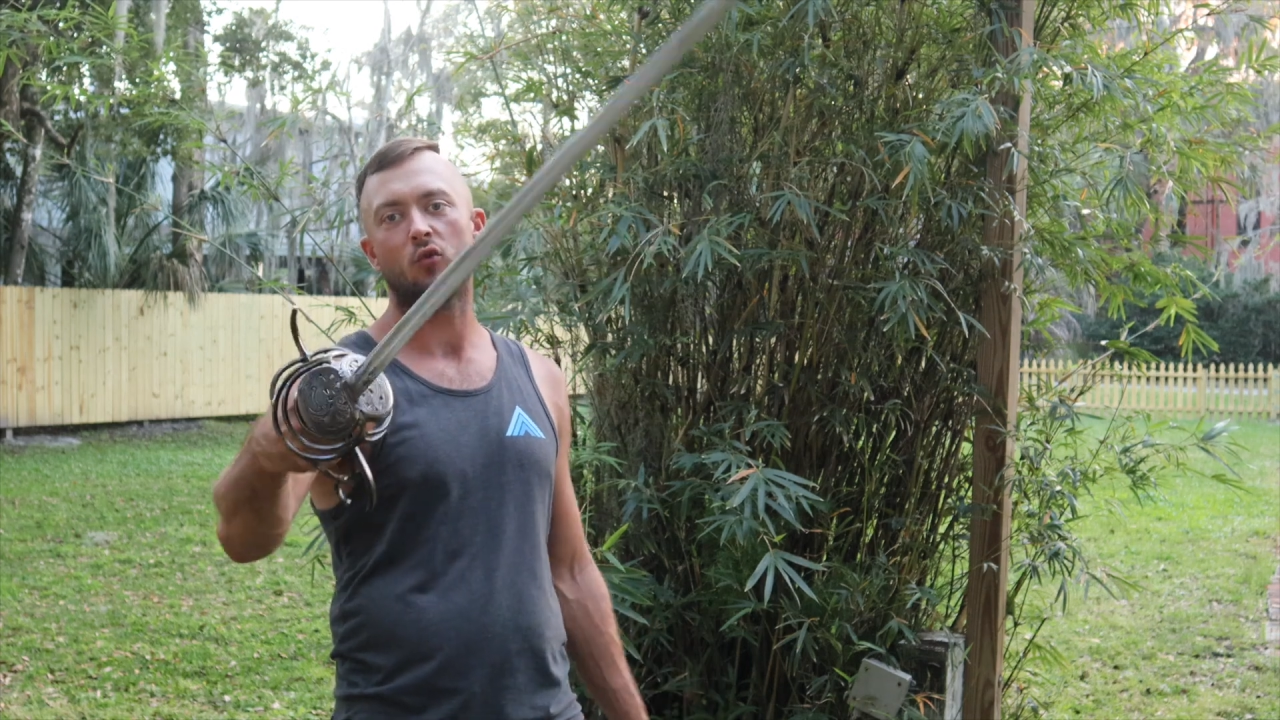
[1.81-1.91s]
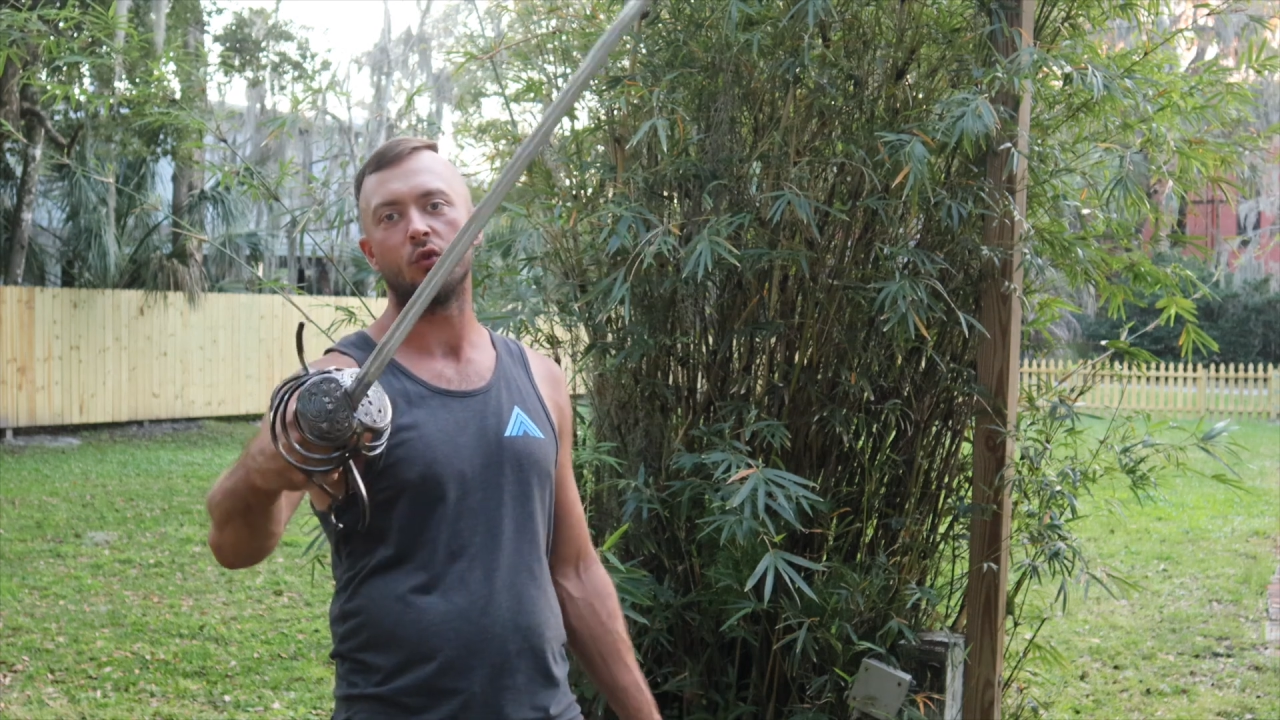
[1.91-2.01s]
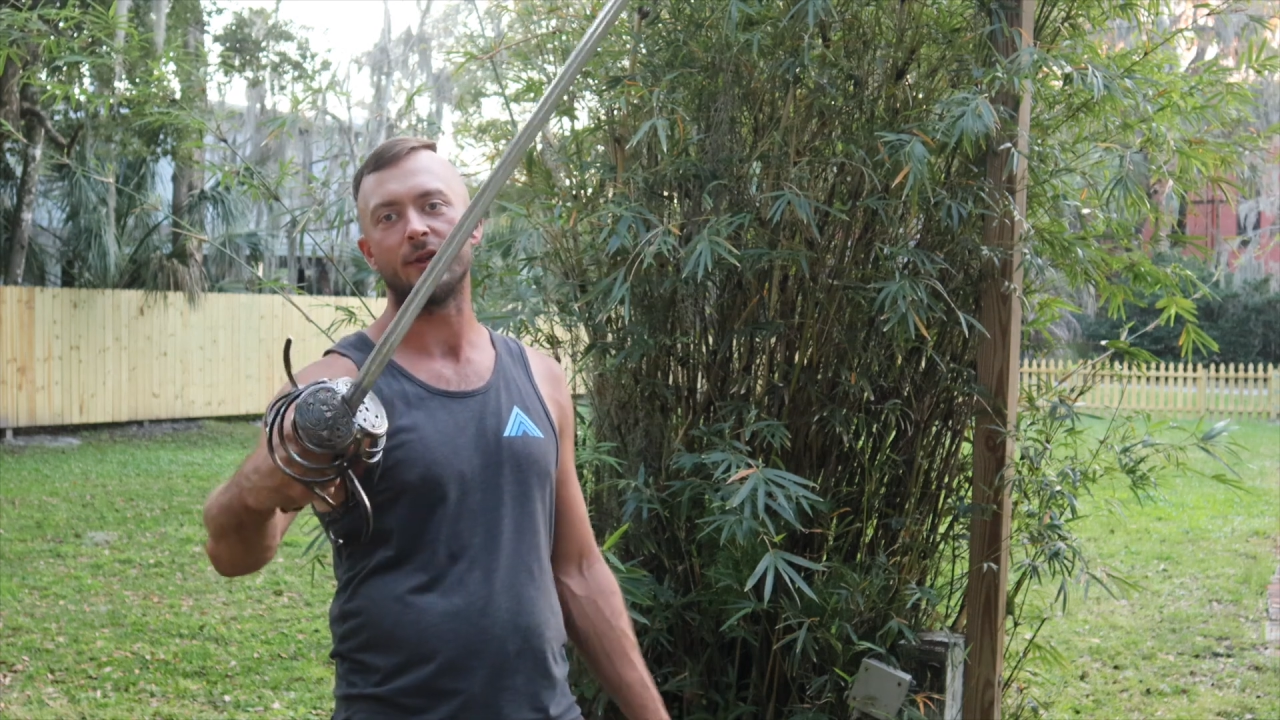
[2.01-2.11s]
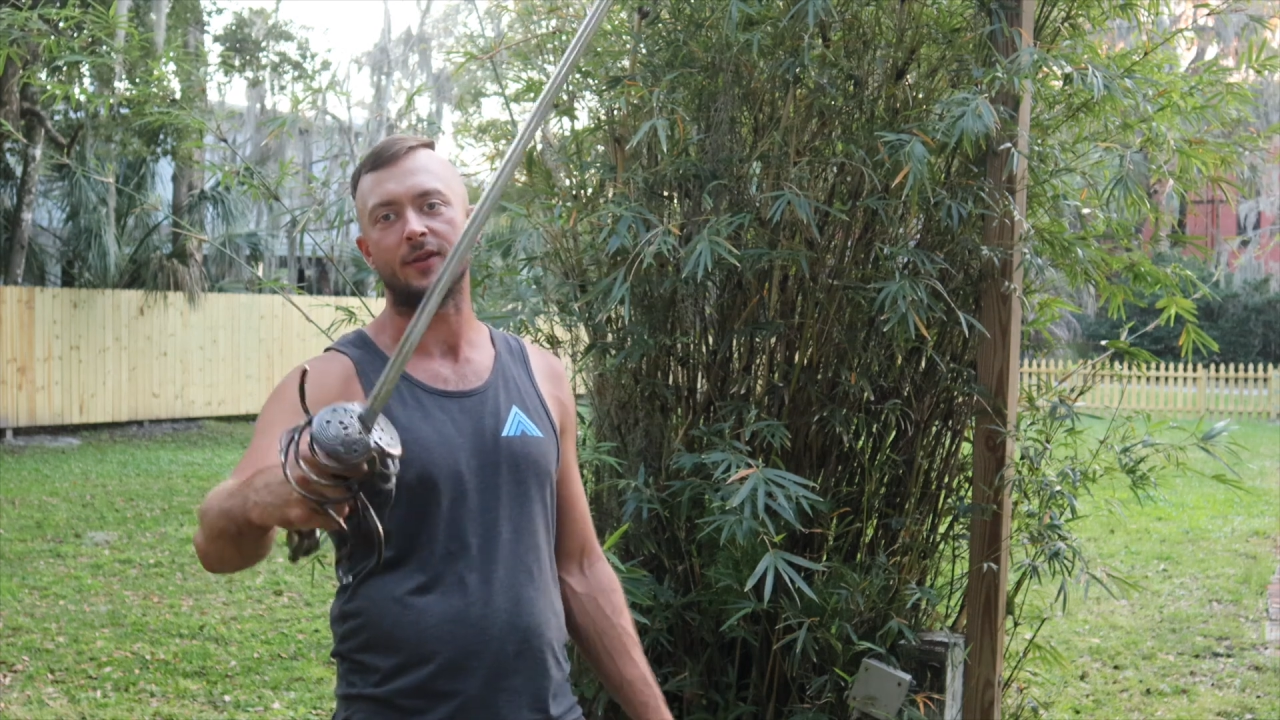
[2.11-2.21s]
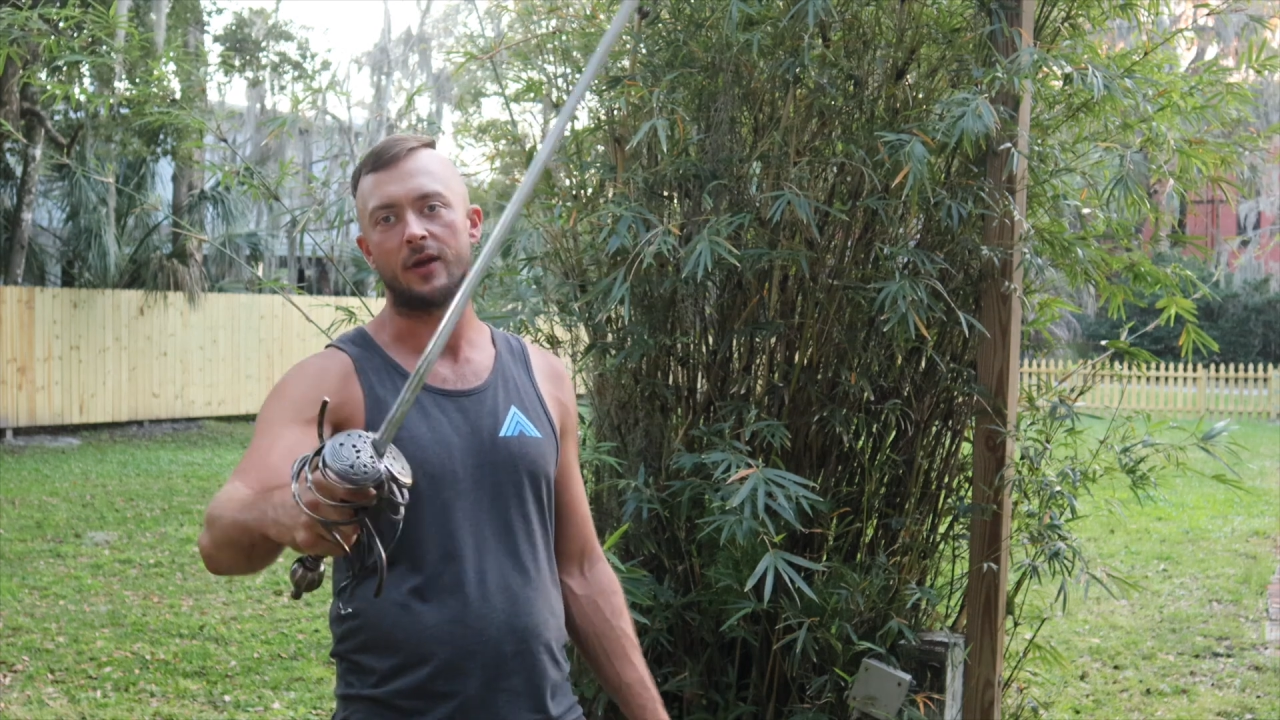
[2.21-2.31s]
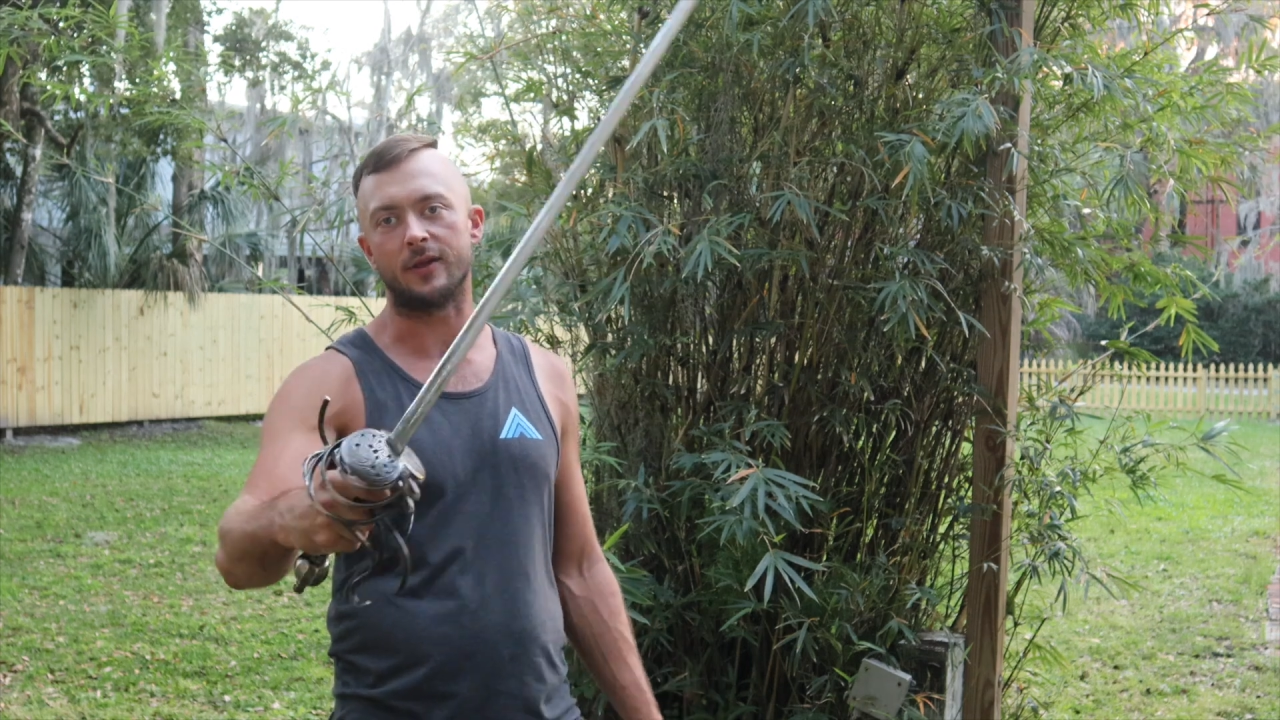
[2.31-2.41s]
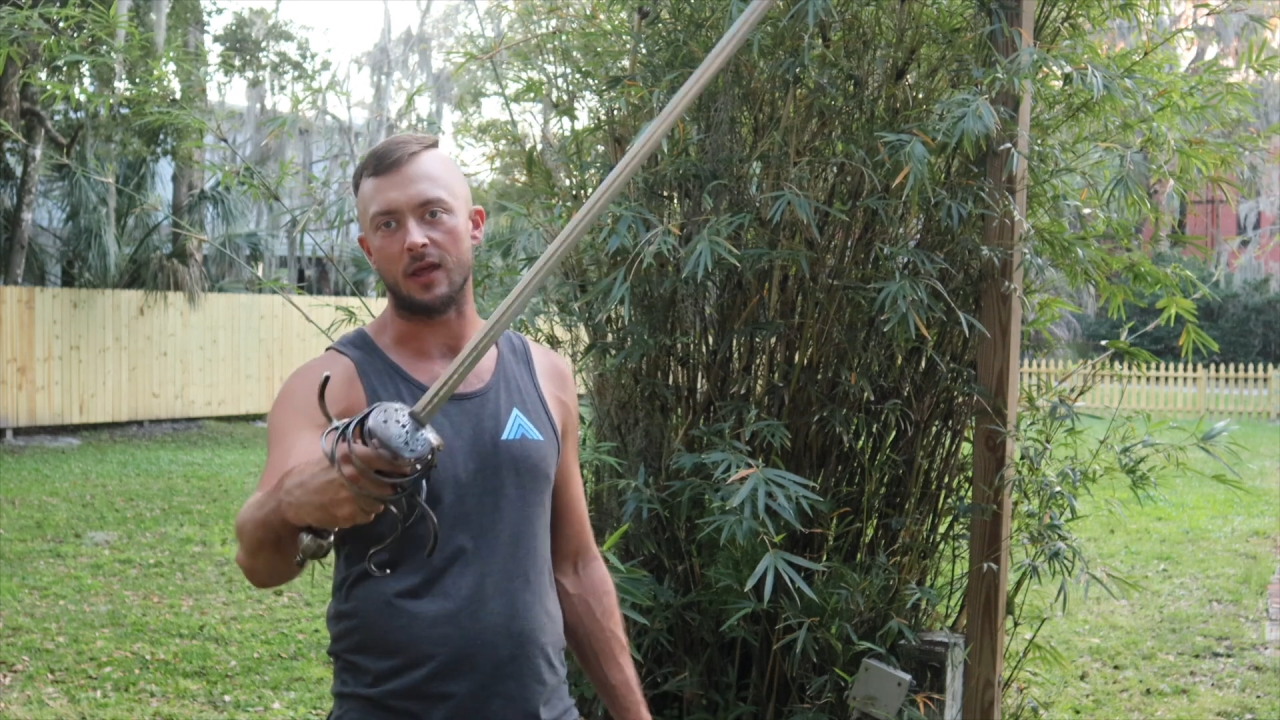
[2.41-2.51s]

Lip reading: Christus